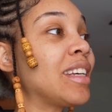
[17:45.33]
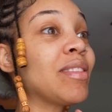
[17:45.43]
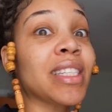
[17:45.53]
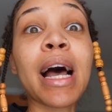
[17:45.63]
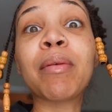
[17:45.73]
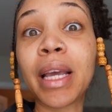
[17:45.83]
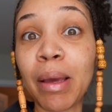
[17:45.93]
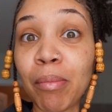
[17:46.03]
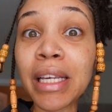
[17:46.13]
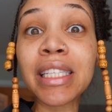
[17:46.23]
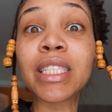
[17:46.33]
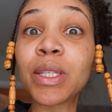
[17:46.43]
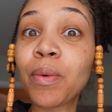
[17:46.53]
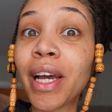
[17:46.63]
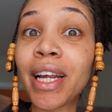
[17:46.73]
it was time to get me
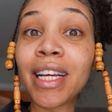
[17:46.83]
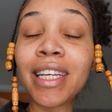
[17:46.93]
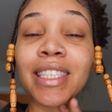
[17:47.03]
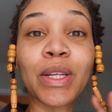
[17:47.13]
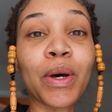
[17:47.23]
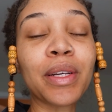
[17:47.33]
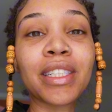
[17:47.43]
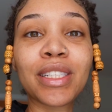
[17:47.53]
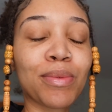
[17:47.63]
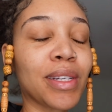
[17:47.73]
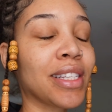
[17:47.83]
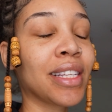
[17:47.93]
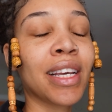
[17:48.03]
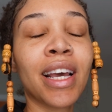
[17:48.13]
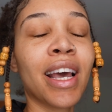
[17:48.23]
situated. So it just was,
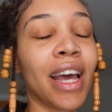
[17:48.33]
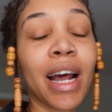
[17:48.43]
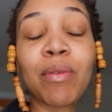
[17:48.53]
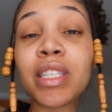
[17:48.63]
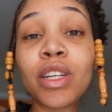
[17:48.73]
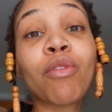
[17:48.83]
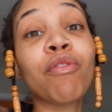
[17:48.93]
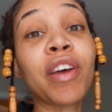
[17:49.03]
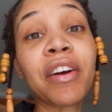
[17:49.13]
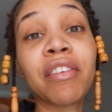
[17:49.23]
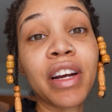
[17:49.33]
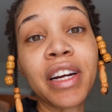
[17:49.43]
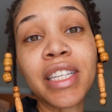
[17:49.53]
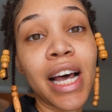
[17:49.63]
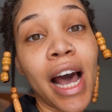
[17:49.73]
and I was still very,
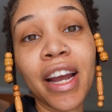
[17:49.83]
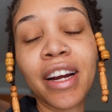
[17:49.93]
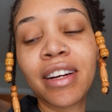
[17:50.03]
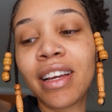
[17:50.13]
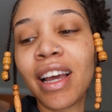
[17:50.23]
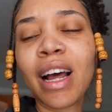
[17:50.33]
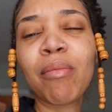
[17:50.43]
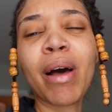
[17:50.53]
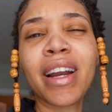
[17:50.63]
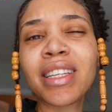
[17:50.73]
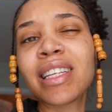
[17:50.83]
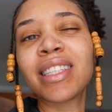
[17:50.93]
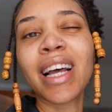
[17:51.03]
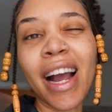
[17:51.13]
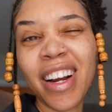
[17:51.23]
very tired. And I'm honestly
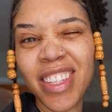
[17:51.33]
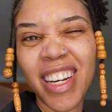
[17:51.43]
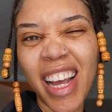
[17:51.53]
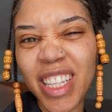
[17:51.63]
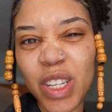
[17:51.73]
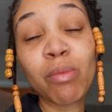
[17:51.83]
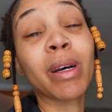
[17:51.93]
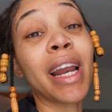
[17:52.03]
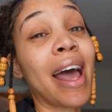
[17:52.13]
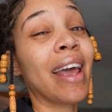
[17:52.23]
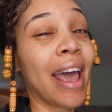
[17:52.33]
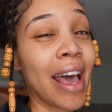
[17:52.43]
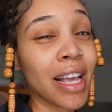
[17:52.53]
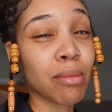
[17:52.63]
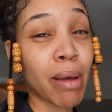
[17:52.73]
tired today too, but not
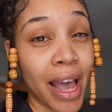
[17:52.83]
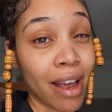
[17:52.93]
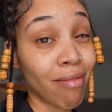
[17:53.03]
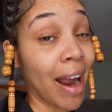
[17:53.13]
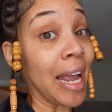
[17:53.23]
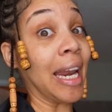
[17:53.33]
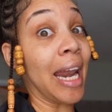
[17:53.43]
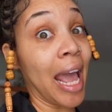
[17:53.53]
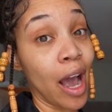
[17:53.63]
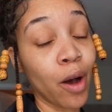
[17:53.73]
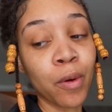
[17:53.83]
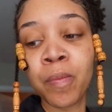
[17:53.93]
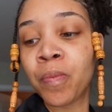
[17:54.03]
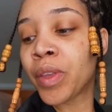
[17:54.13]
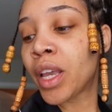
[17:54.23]
as bad right
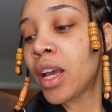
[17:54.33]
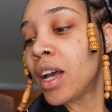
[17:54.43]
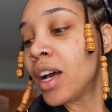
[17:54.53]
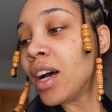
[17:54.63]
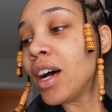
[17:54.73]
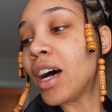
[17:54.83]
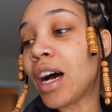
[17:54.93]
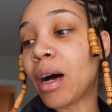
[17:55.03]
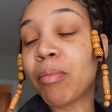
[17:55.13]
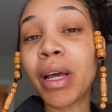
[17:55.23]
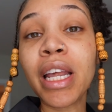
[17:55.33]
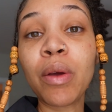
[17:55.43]
now. But